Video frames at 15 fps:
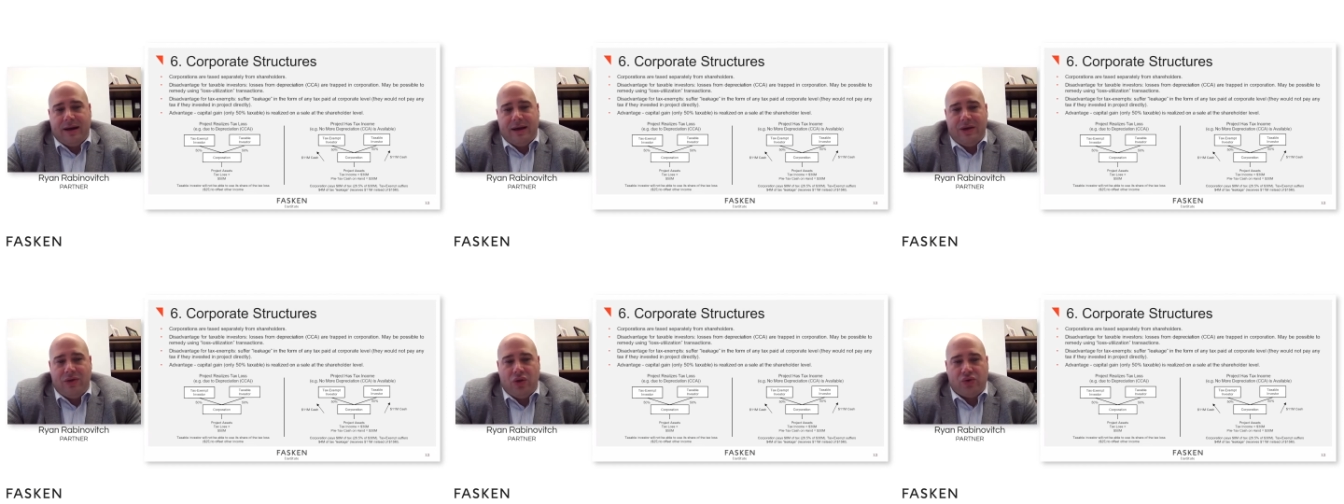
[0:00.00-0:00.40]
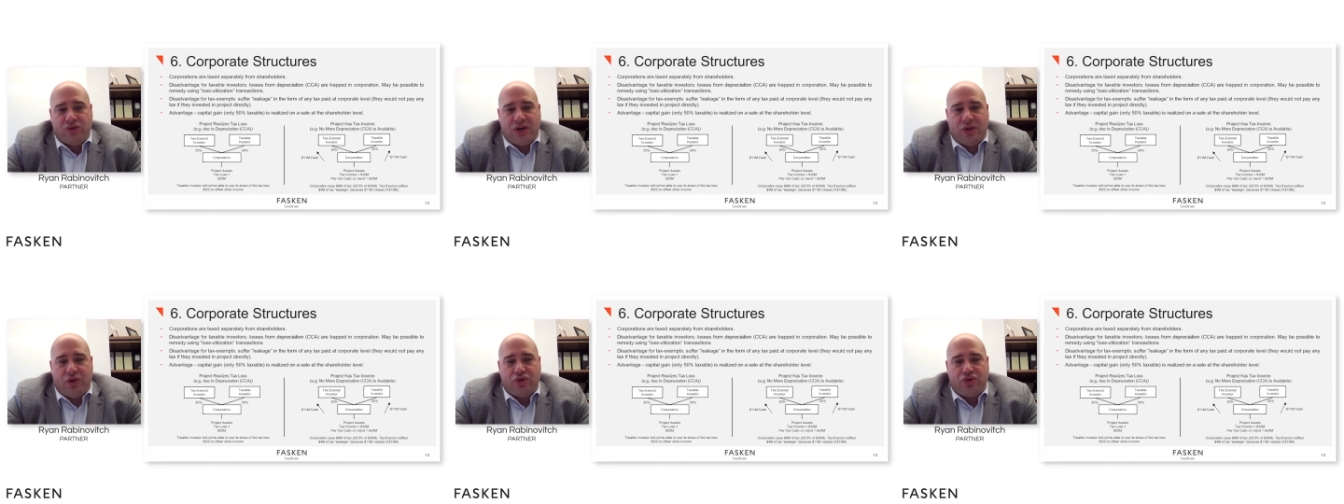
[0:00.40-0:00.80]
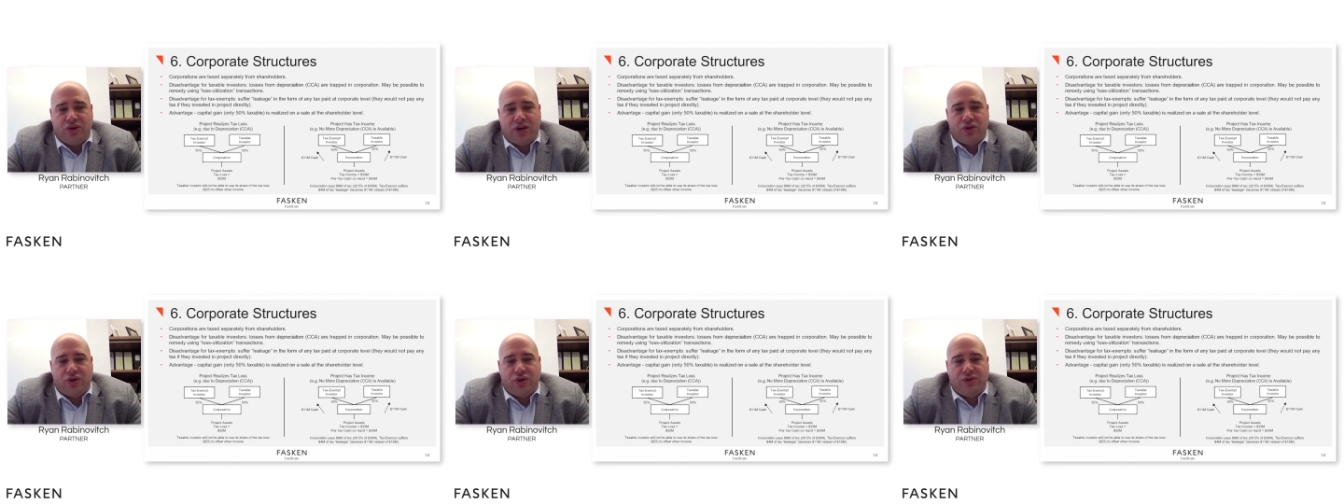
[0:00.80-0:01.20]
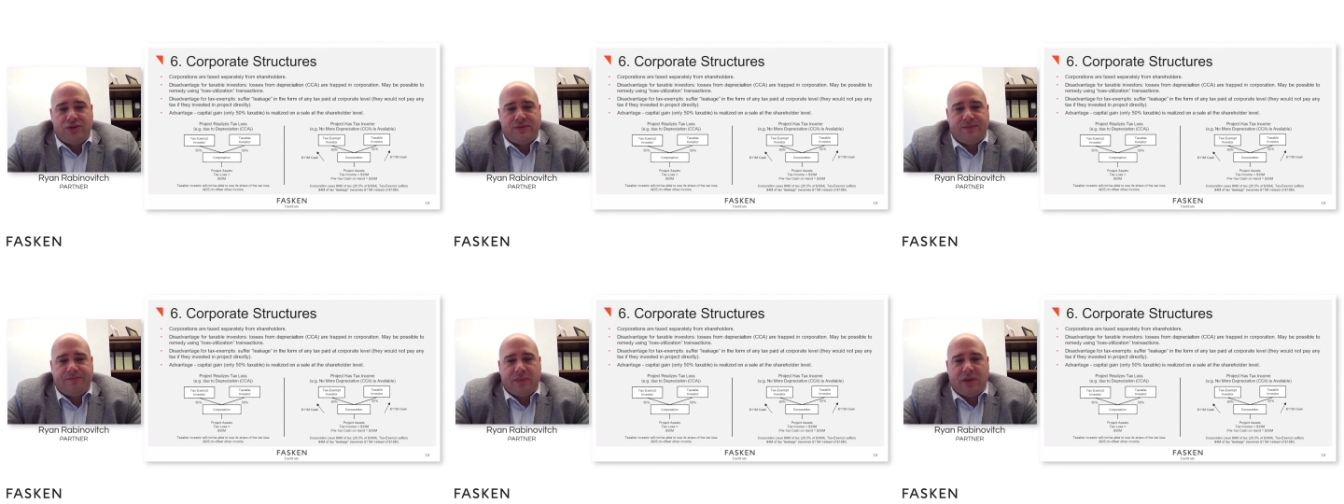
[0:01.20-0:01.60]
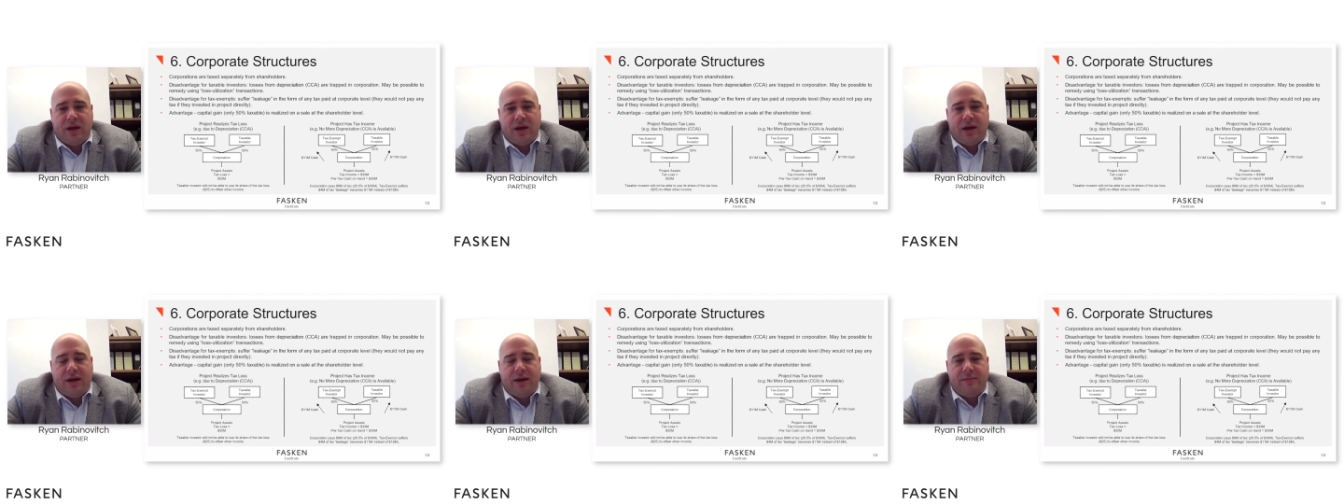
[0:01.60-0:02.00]
in those other structures.
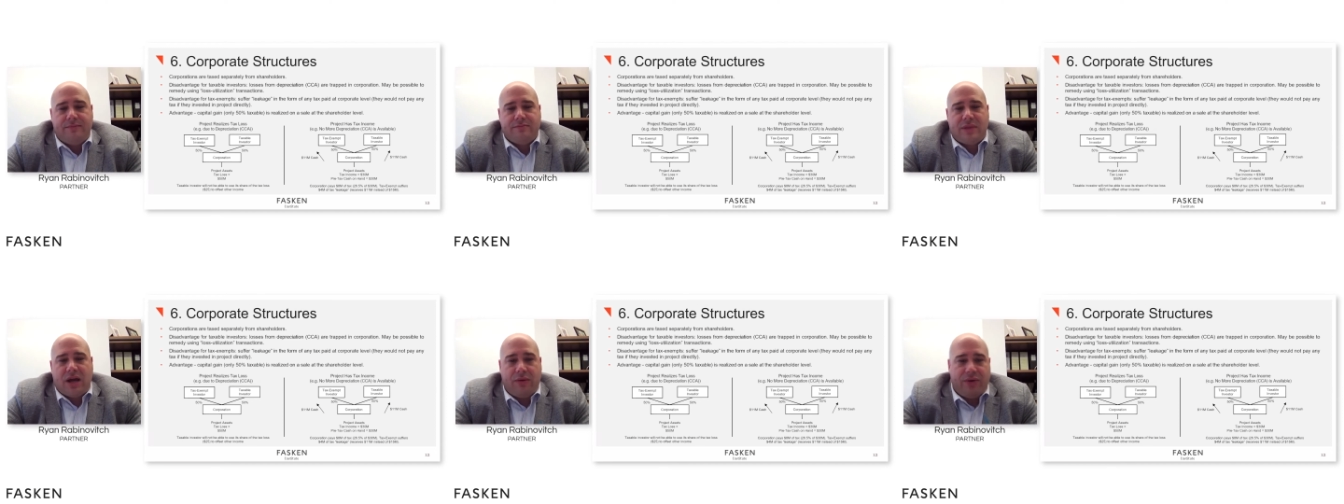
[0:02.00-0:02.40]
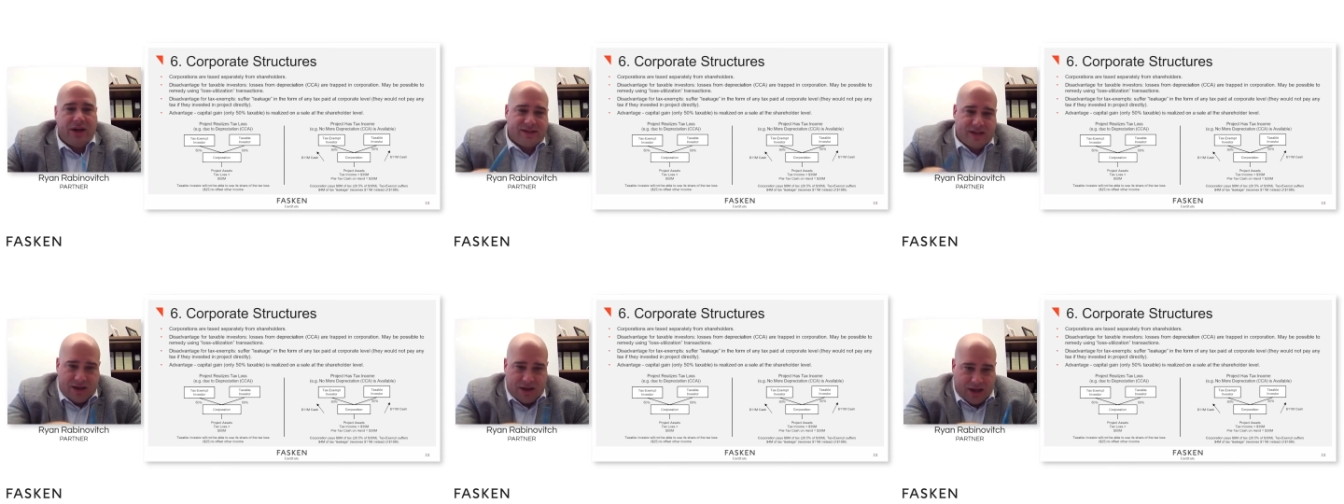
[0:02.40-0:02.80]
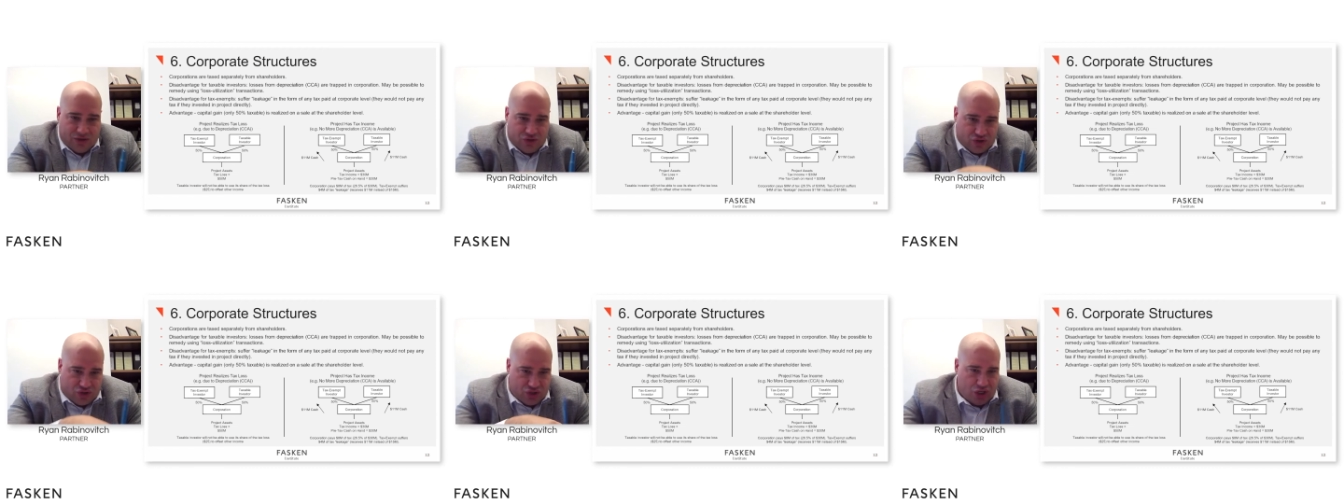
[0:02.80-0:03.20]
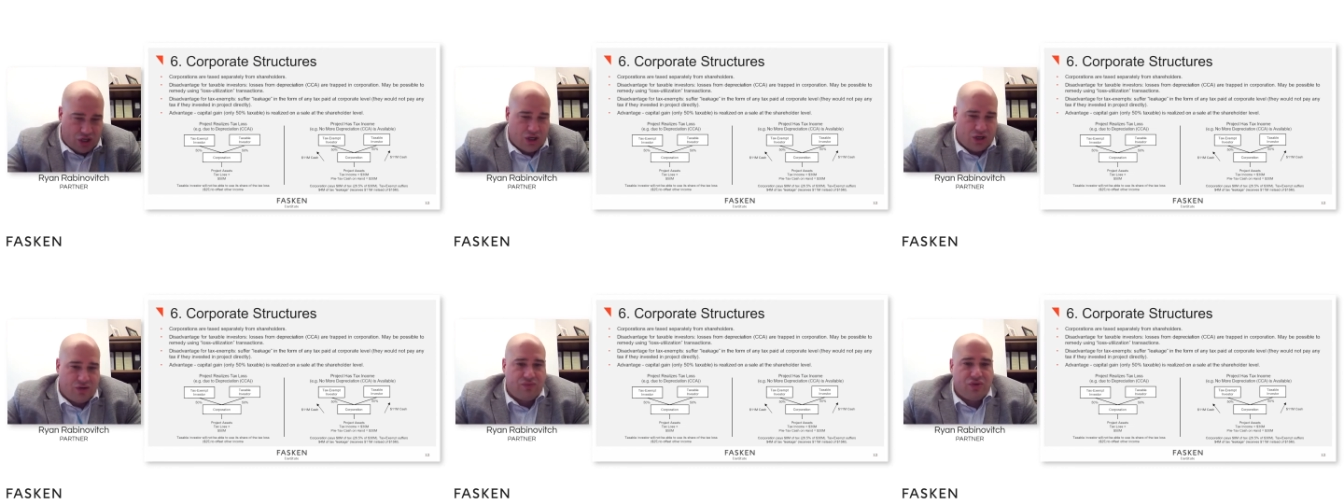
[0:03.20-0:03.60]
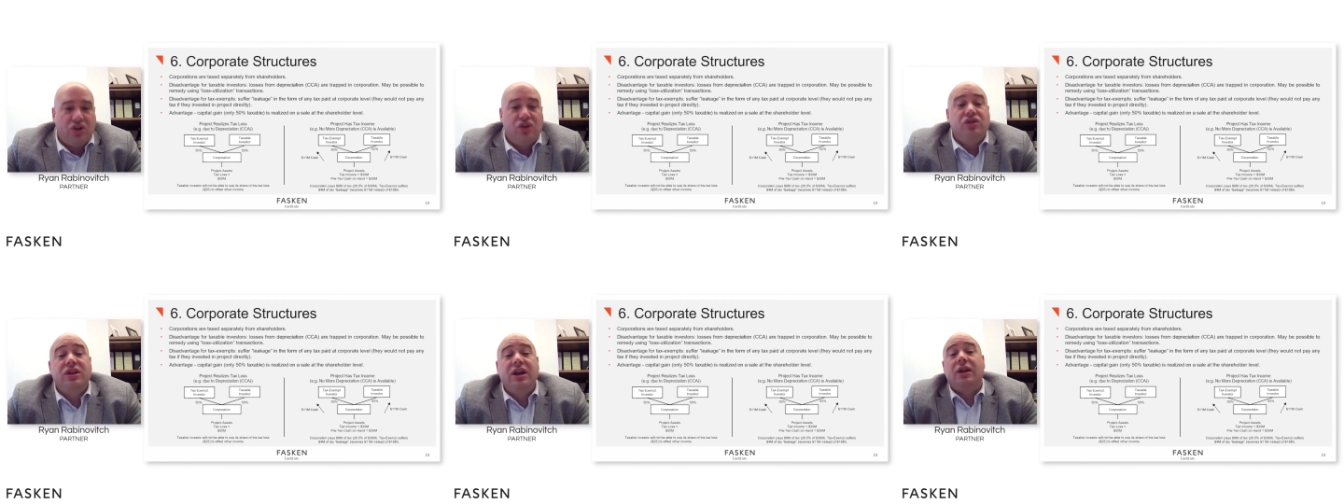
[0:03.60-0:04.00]
I realize I just the
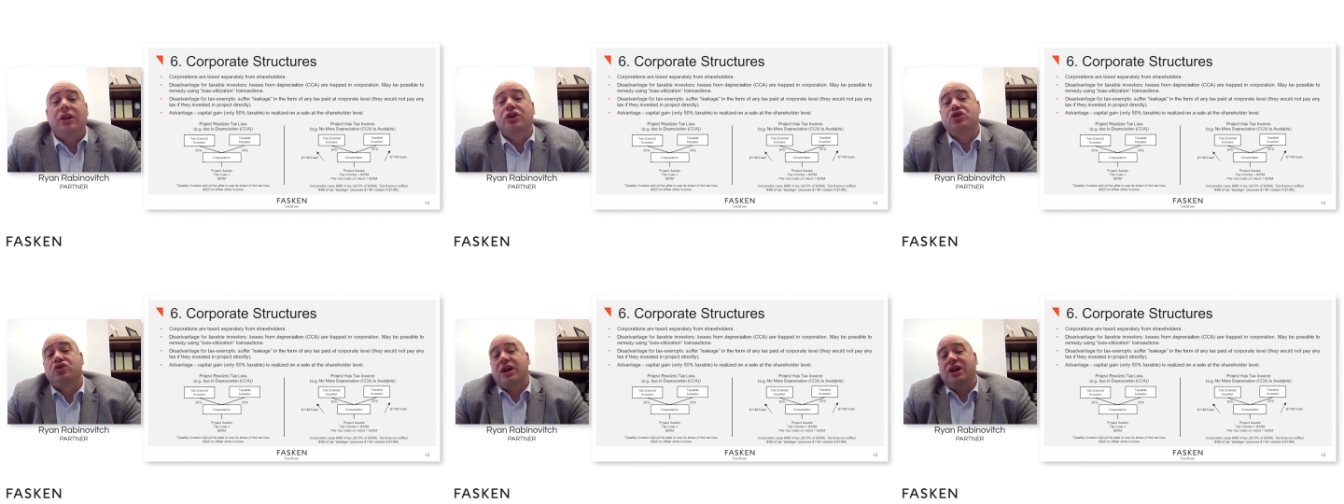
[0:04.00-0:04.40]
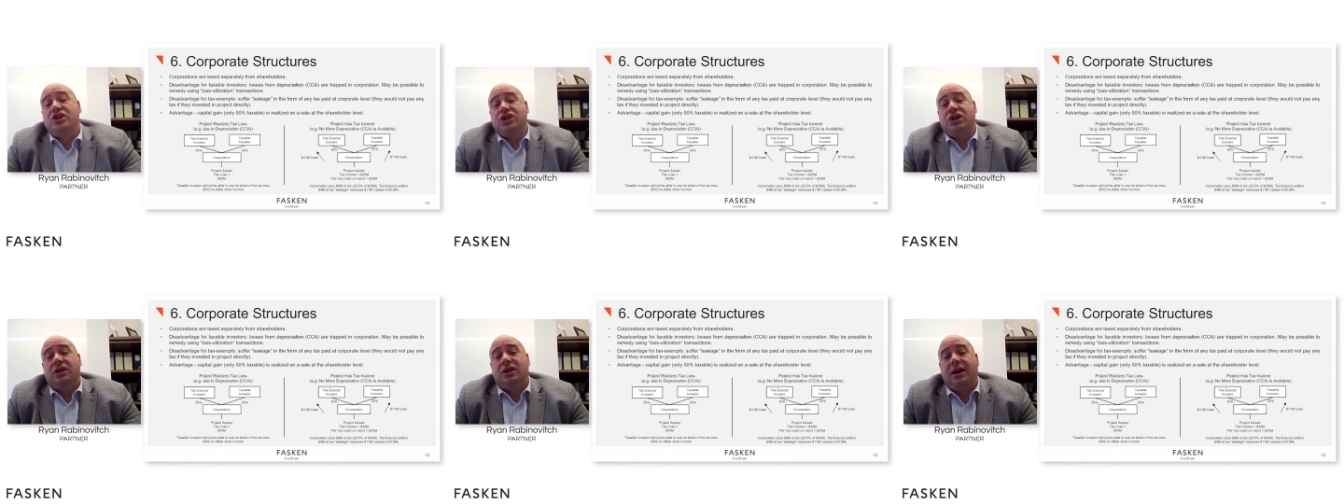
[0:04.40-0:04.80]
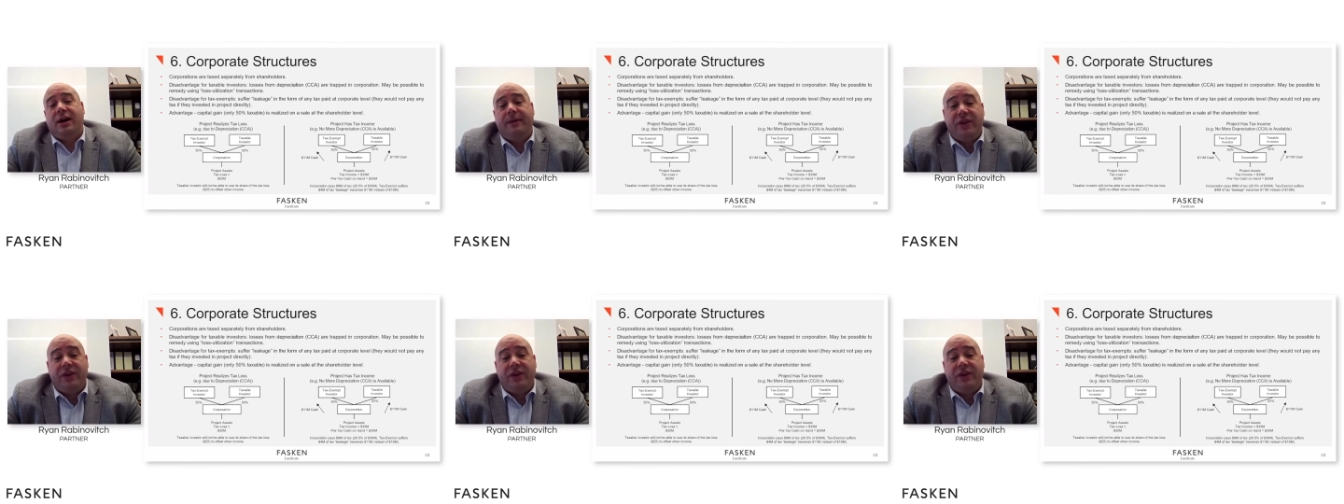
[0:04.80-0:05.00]
illustration.